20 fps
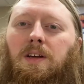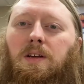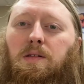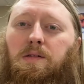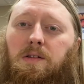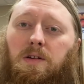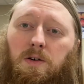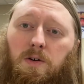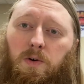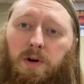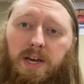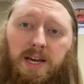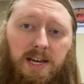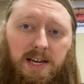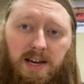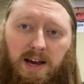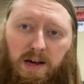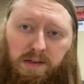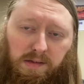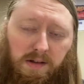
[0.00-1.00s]
So
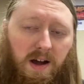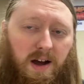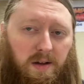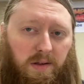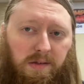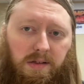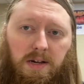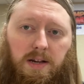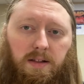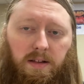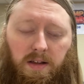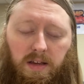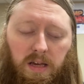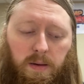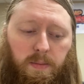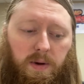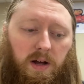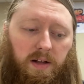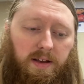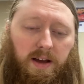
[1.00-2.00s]
he has not seen the
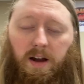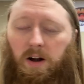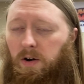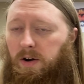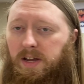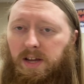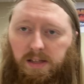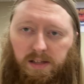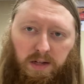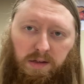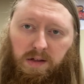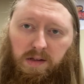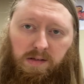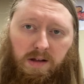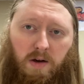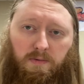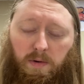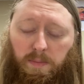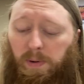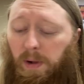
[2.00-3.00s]
email yet, or he at least has
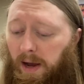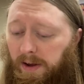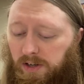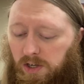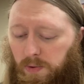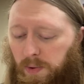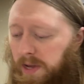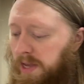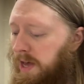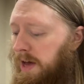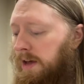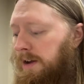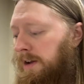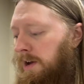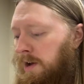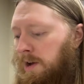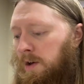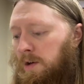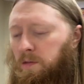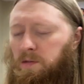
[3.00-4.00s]
not replied to it yet.
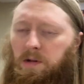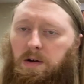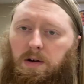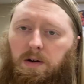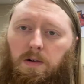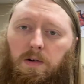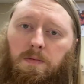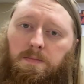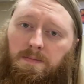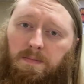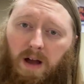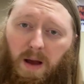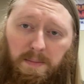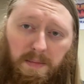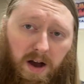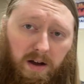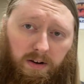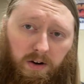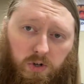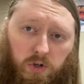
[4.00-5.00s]
So I'm
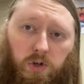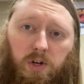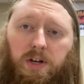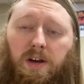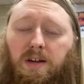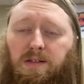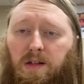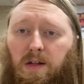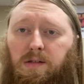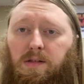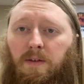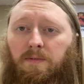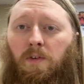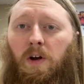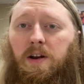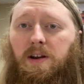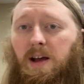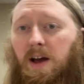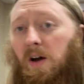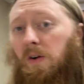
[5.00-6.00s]
not gonna show you guys that stuff
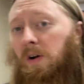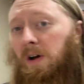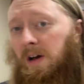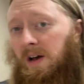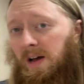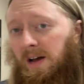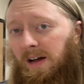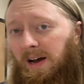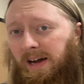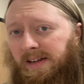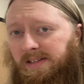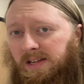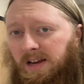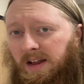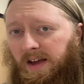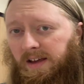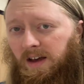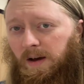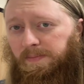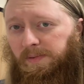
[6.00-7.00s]
right now. I did
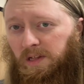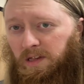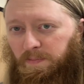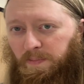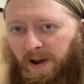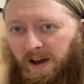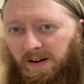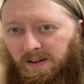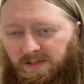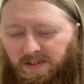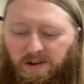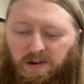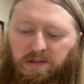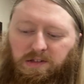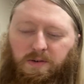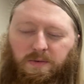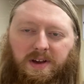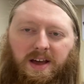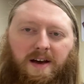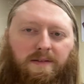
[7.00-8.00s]
hang up this banner though,
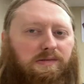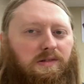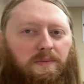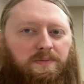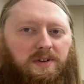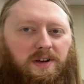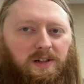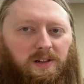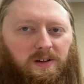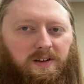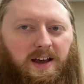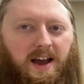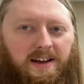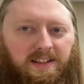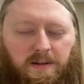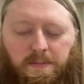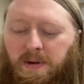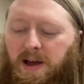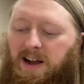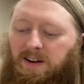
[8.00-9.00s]
so we have something to look at
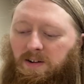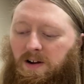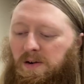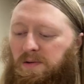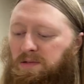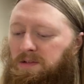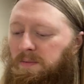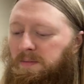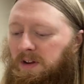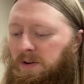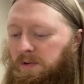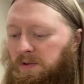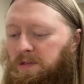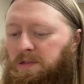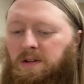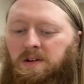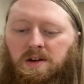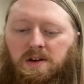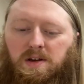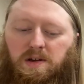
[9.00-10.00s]
in the background. Somebody
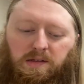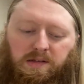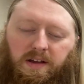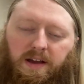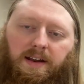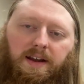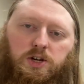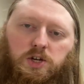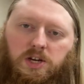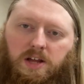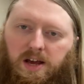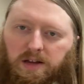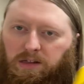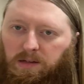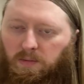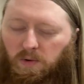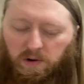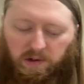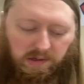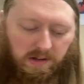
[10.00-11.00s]
was saying I should hang
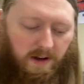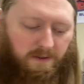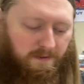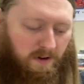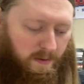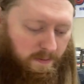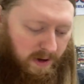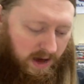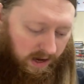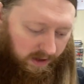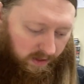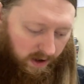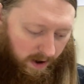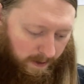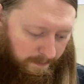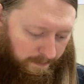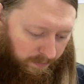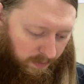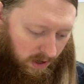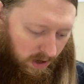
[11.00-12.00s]
some more stuff up back
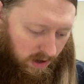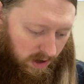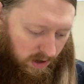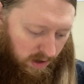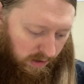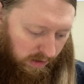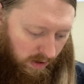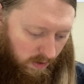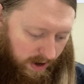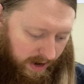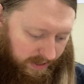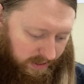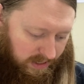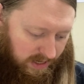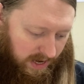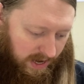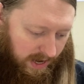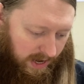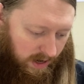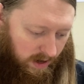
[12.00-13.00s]
there. So I
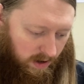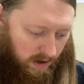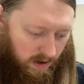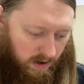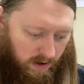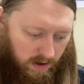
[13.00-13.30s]
did,